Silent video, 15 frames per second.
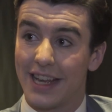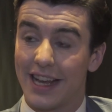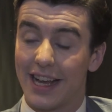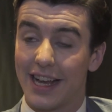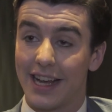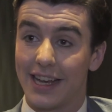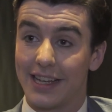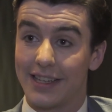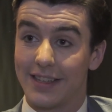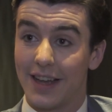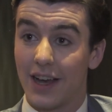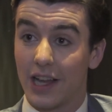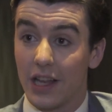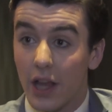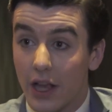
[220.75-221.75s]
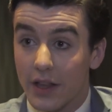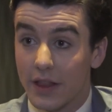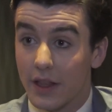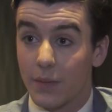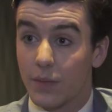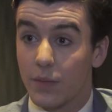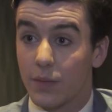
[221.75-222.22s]
And I like
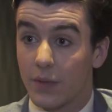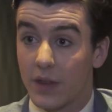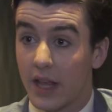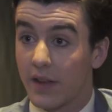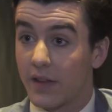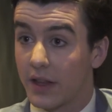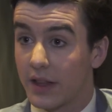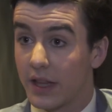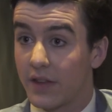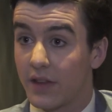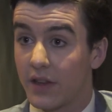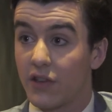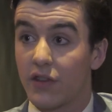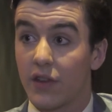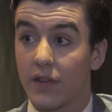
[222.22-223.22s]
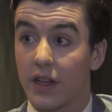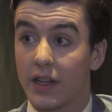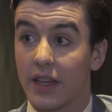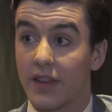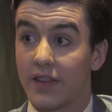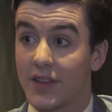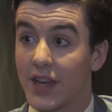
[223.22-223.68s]
that things like this, initiatives like
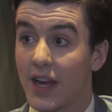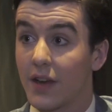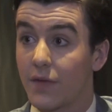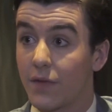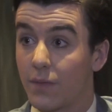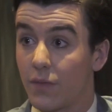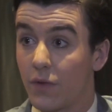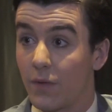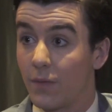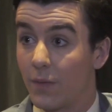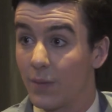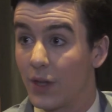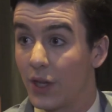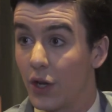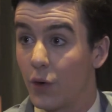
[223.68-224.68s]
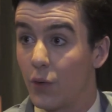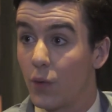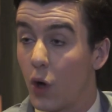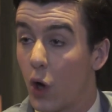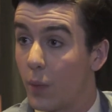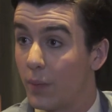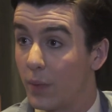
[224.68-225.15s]
this, start from you know
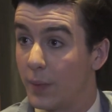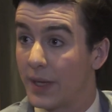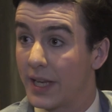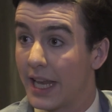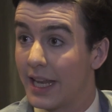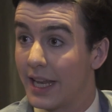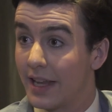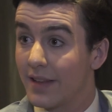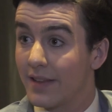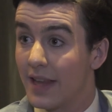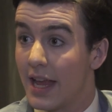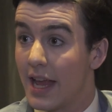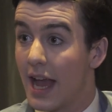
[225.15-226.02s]
humble beginnings.